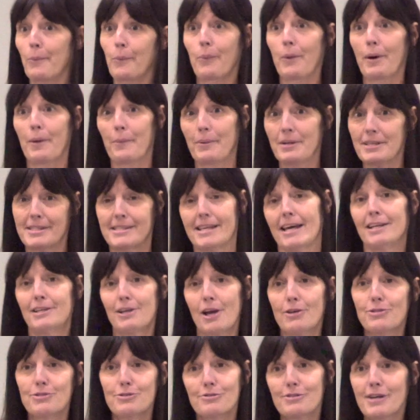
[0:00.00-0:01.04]
What was said
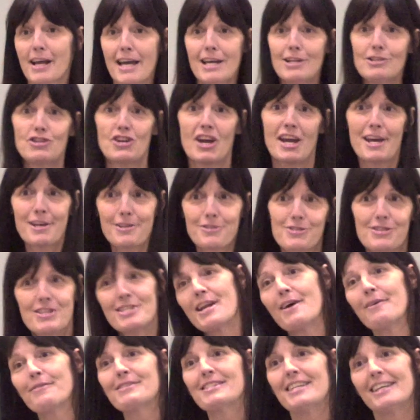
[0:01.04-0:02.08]
yesterday changed.
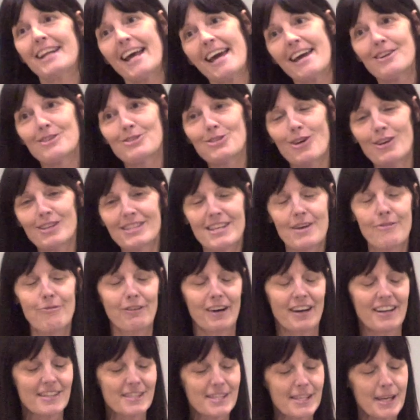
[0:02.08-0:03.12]
Today it's all
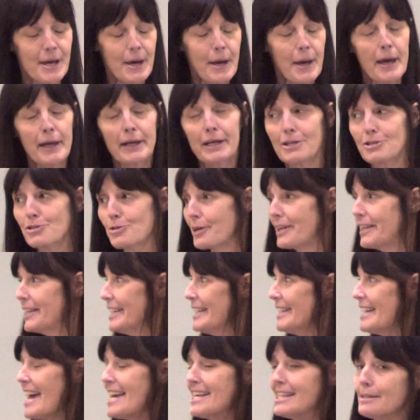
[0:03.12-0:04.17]
different. Katrina
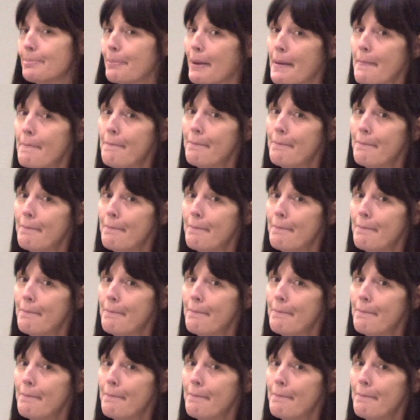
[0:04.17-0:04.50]
and I spent